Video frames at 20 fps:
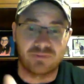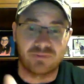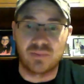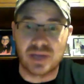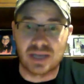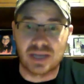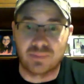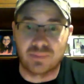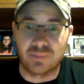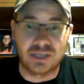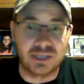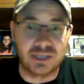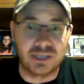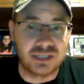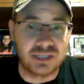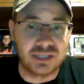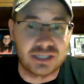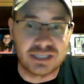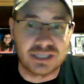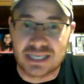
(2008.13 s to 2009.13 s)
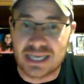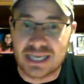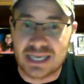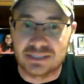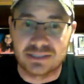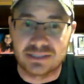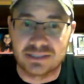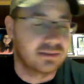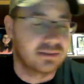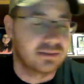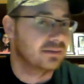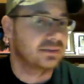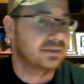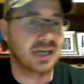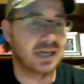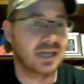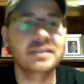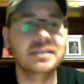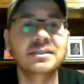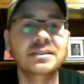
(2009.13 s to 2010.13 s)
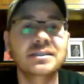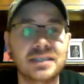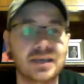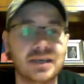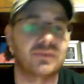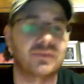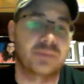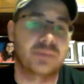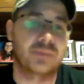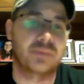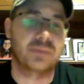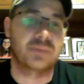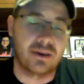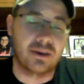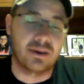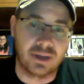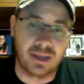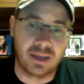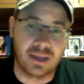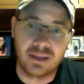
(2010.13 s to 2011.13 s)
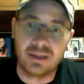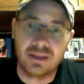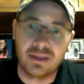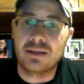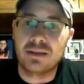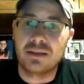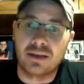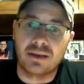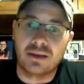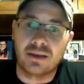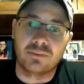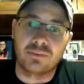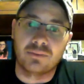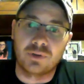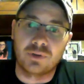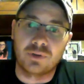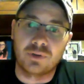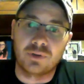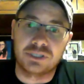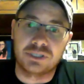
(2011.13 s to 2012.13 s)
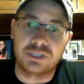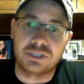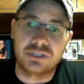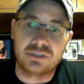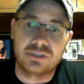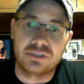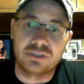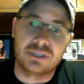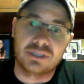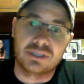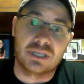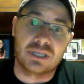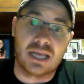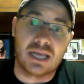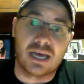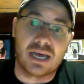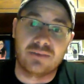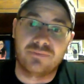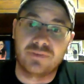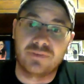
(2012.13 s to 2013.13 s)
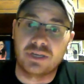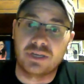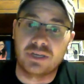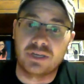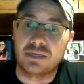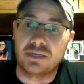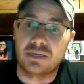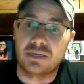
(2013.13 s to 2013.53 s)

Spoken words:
very big, but you just catch tons of them that way, which is a lot of fun.